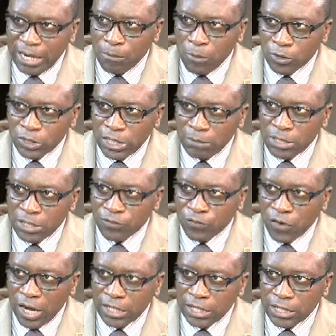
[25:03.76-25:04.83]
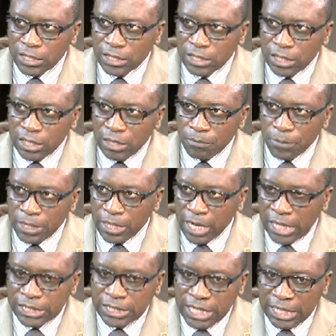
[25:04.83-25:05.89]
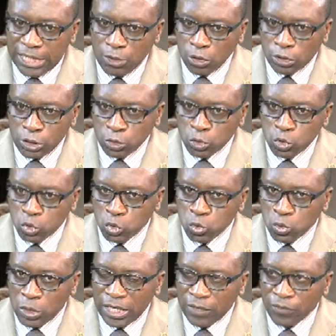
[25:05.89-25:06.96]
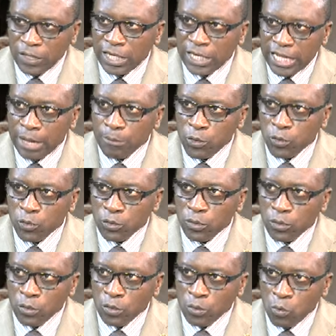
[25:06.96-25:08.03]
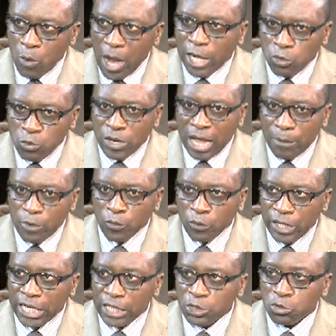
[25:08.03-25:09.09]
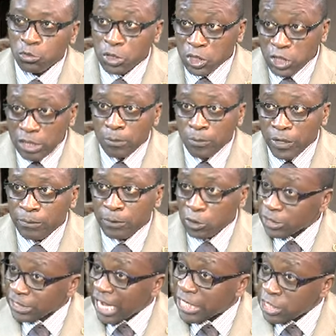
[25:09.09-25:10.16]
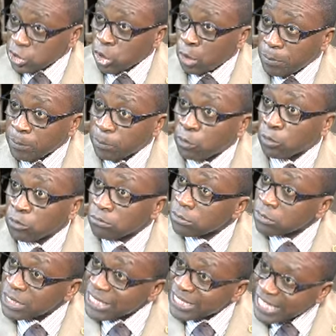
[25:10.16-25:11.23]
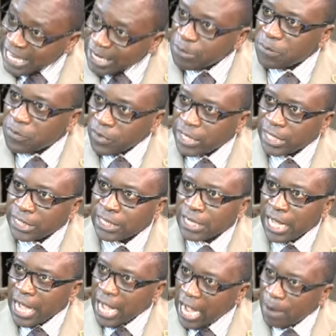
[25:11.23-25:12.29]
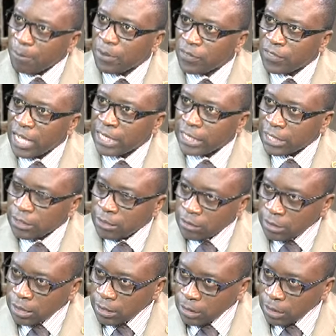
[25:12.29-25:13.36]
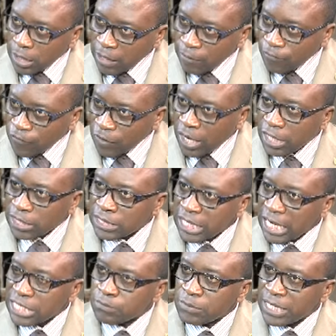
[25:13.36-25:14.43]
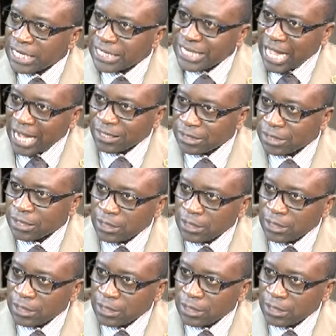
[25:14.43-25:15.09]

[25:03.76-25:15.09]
Muslim in France. Yes. But has that gotten to do anything in Cameroon? Why do Cameroonians should celebrate? Because I saw people celebrate, happy that France has been attacked.